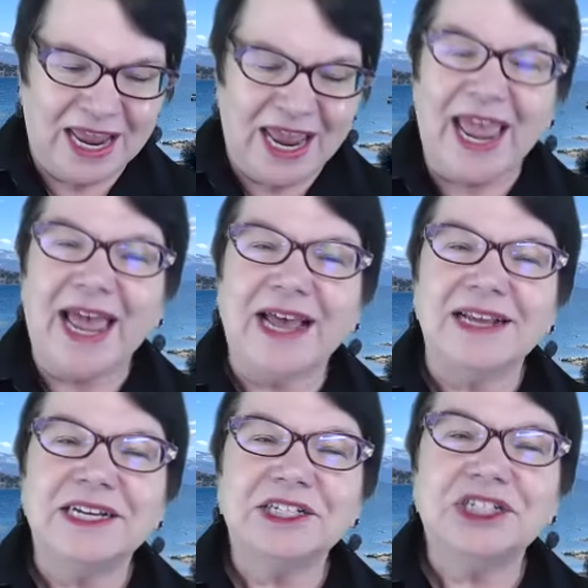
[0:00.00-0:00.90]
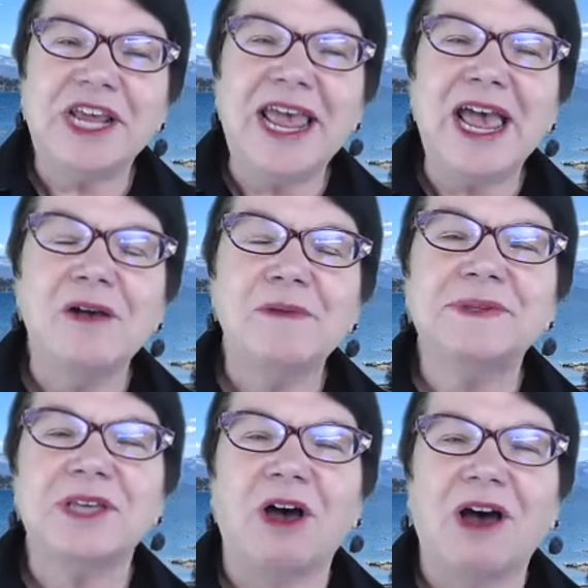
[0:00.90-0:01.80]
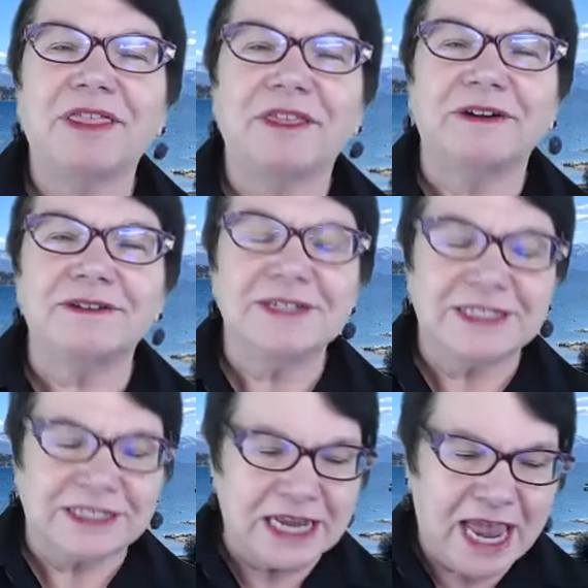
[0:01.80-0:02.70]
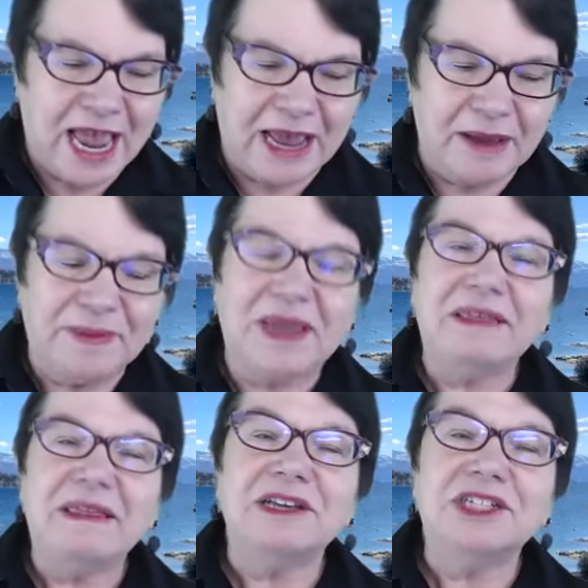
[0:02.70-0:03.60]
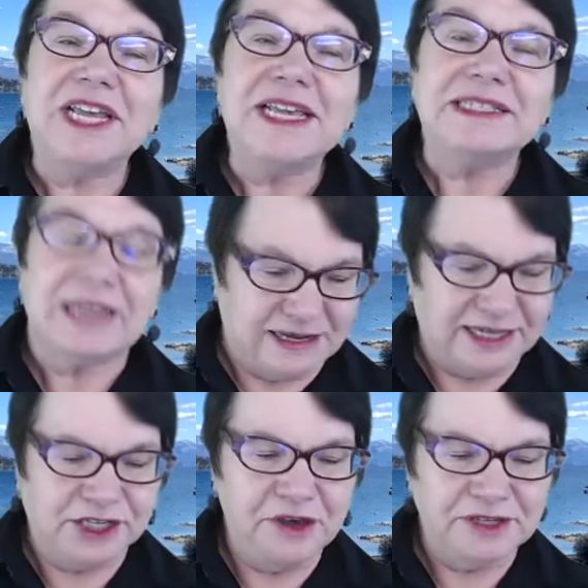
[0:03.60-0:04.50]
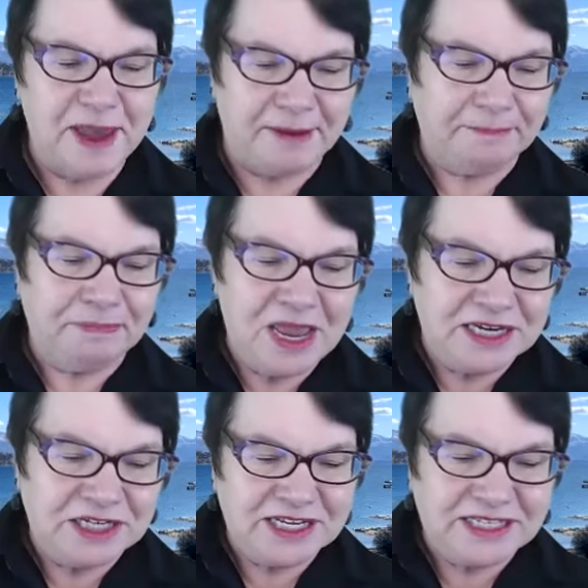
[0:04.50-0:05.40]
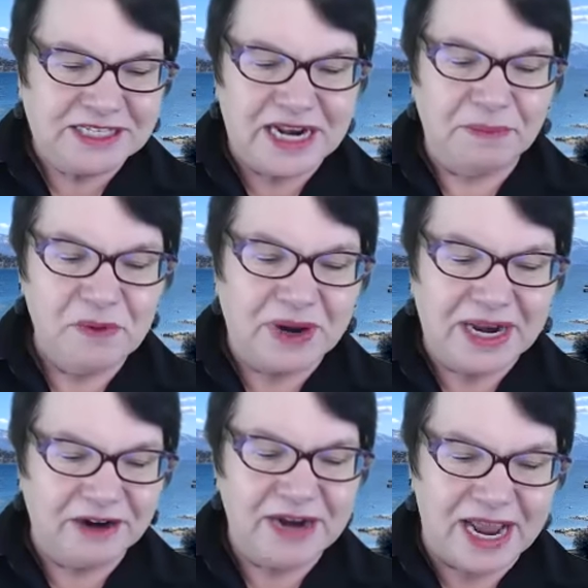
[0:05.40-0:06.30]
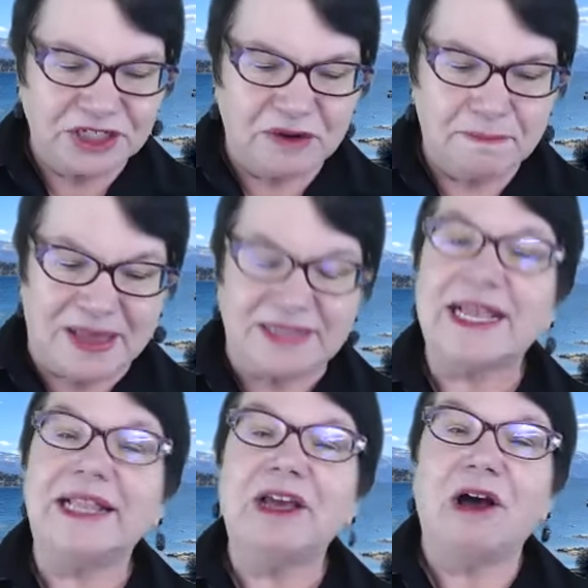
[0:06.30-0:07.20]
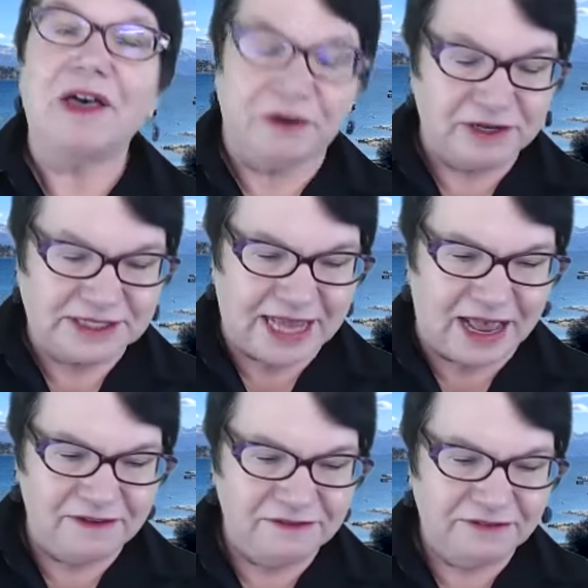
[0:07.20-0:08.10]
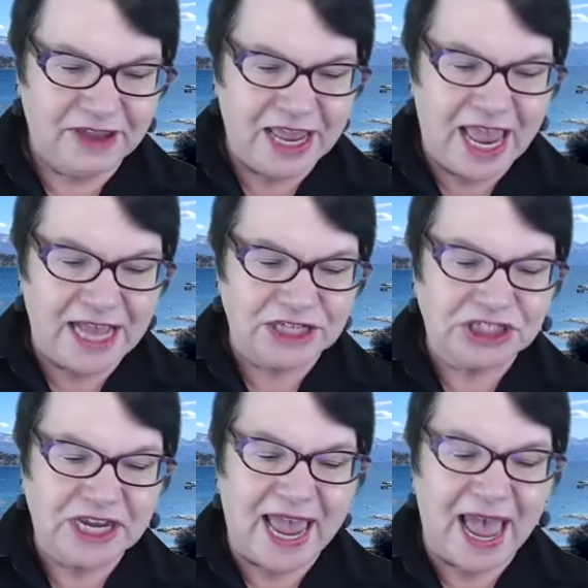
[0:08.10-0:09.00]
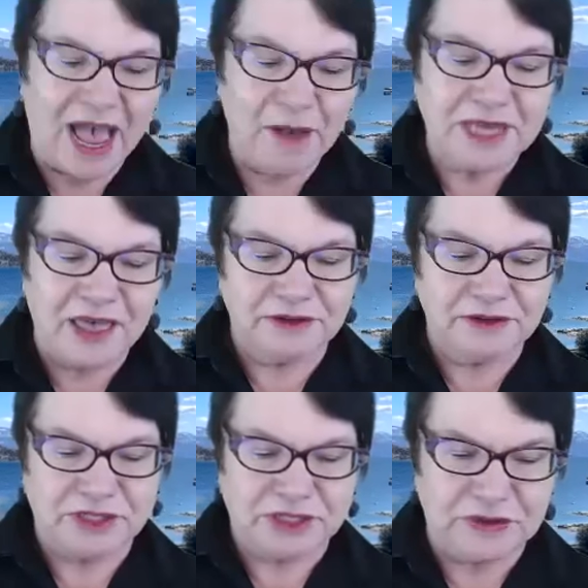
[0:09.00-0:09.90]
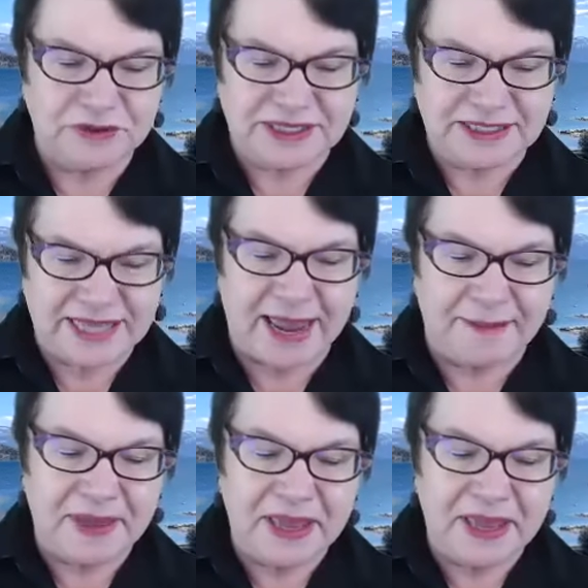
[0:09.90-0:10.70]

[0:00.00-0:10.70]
And she helps authors. She's a #1 international best-selling author herself, and she helps others do the same.